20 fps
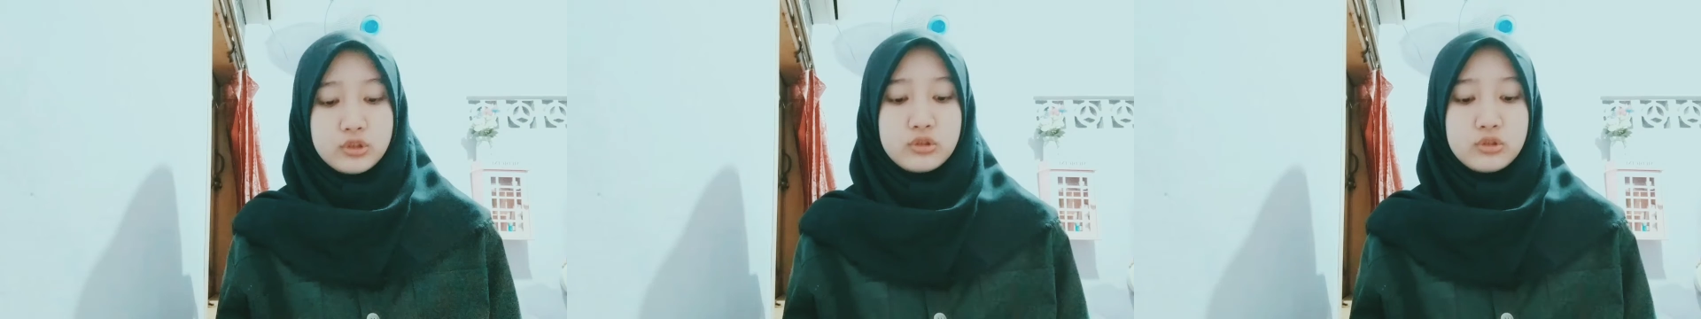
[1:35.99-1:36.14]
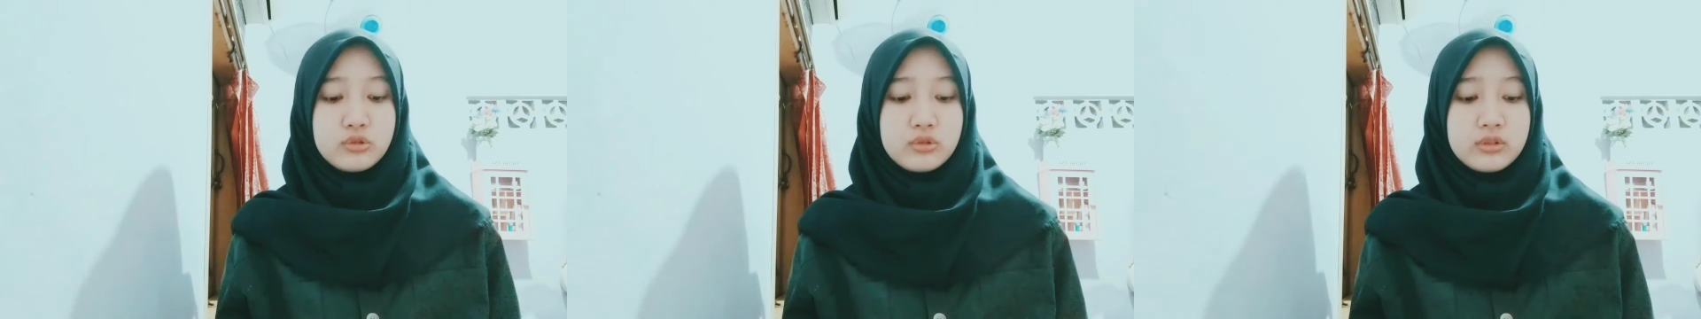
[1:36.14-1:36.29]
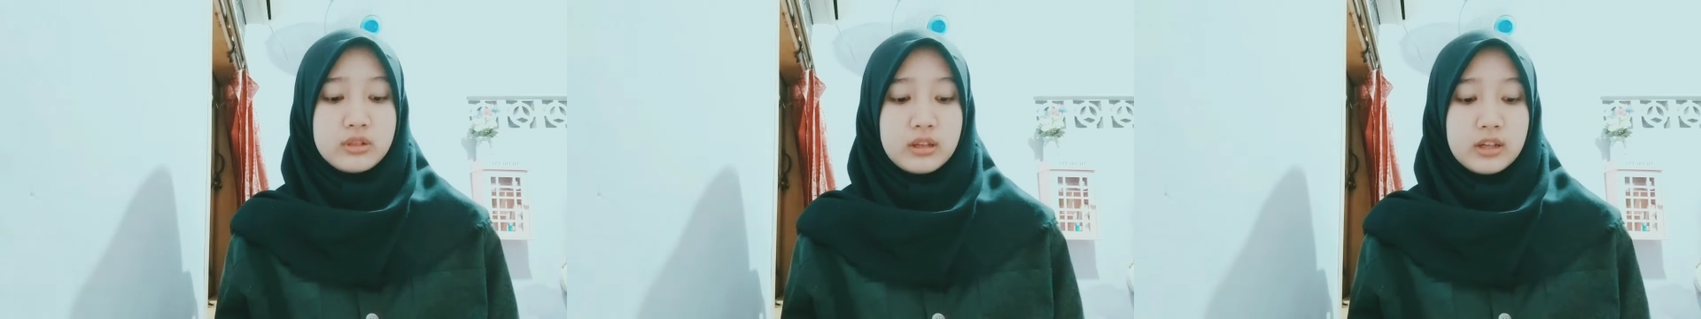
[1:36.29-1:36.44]
to
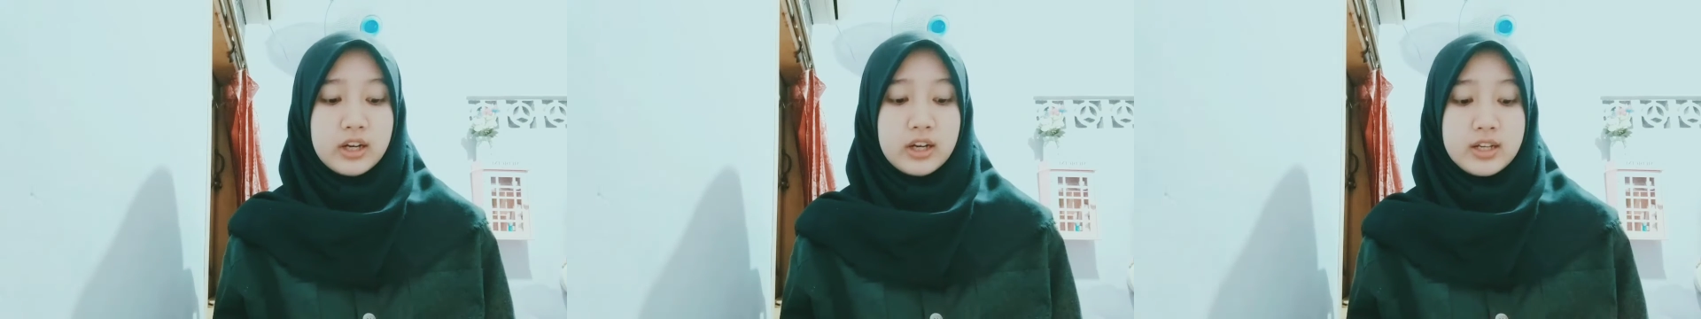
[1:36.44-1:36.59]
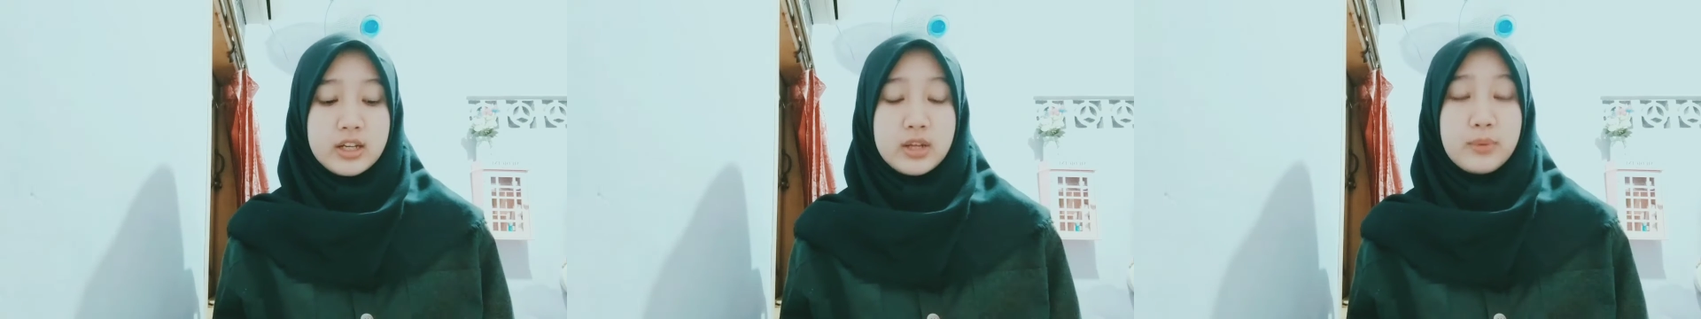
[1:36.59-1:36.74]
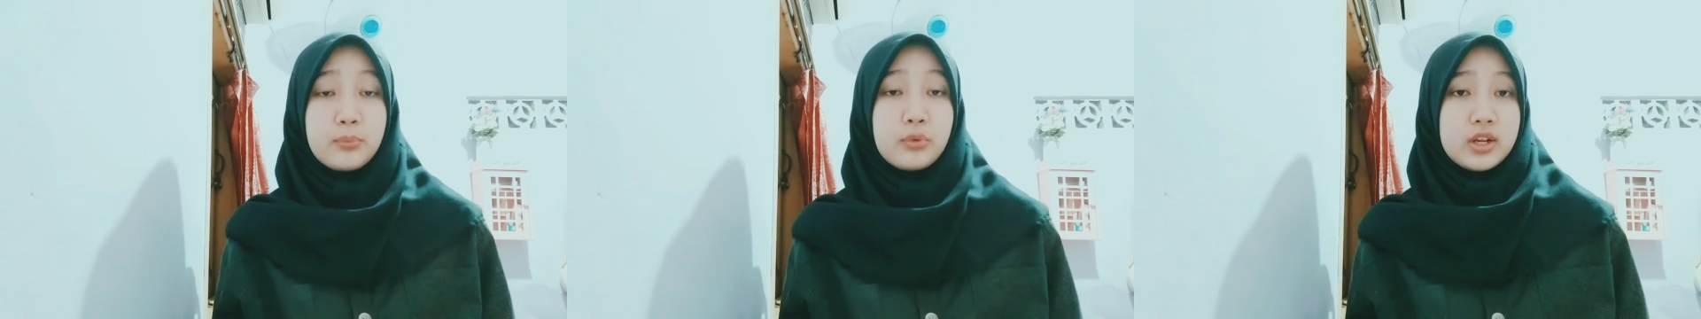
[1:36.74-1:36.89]
the
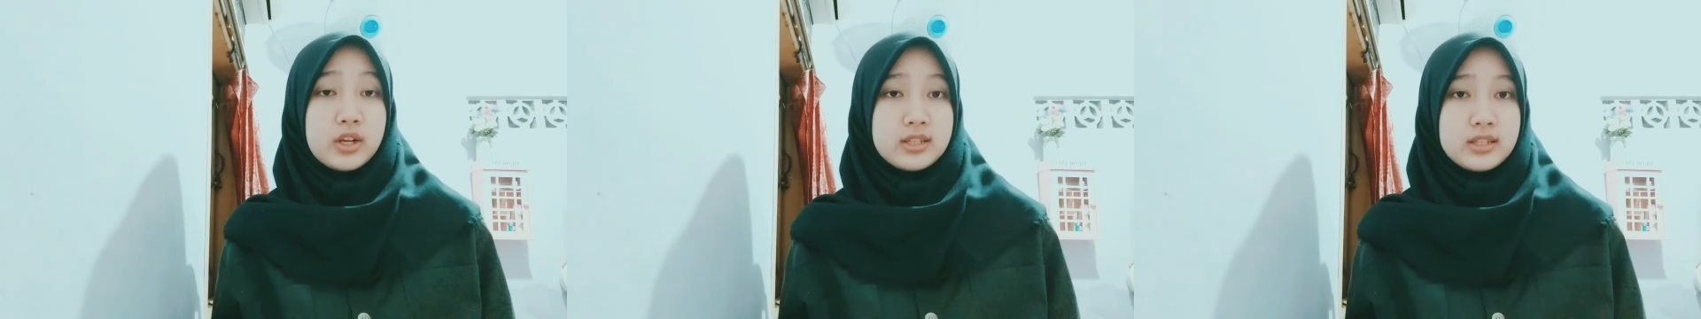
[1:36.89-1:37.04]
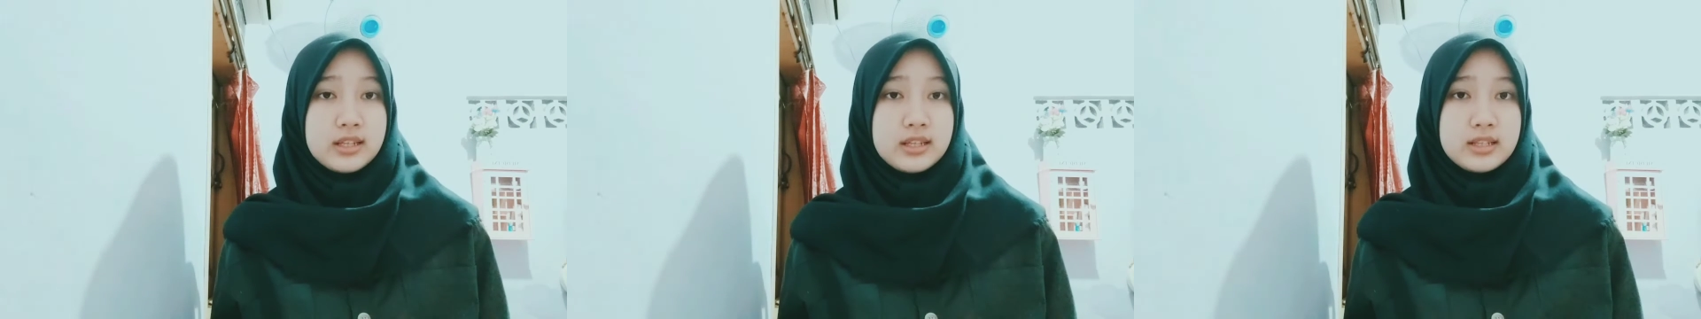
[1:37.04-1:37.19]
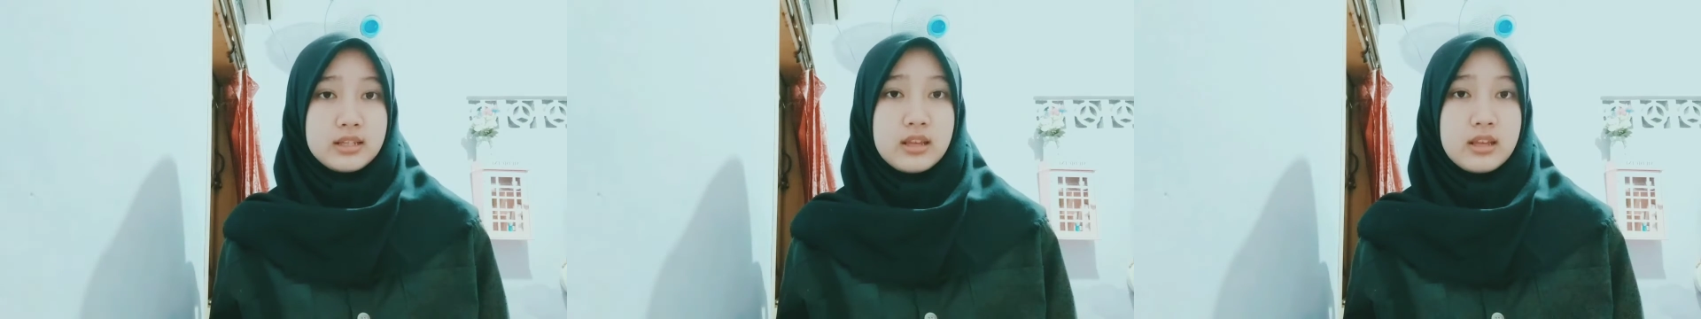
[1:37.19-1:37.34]
learning
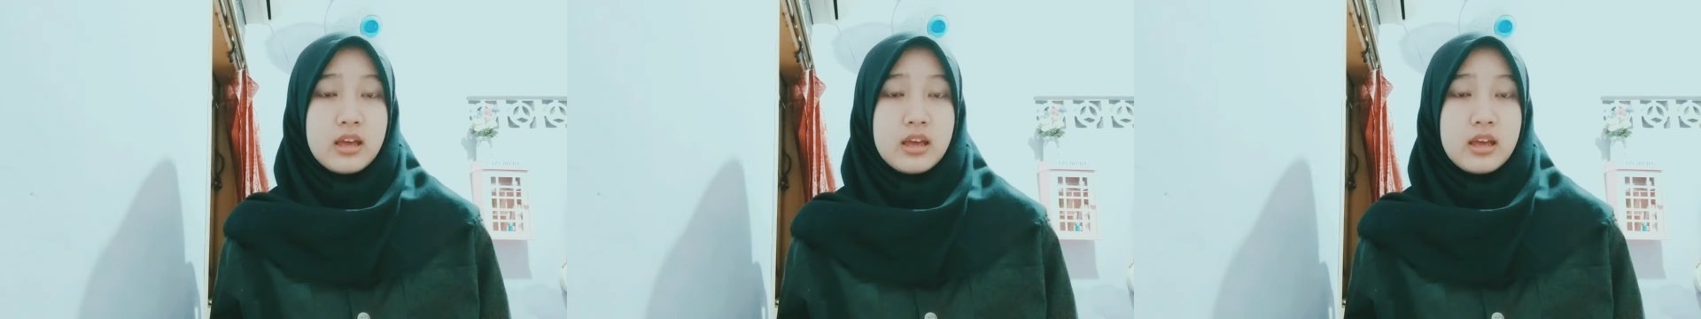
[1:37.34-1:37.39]
process.